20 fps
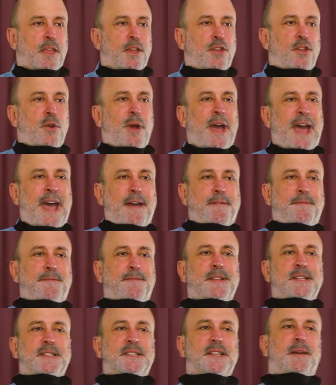You
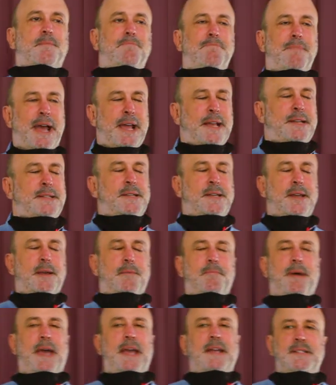have this amazing,
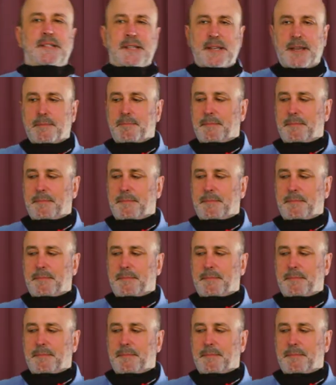amazing,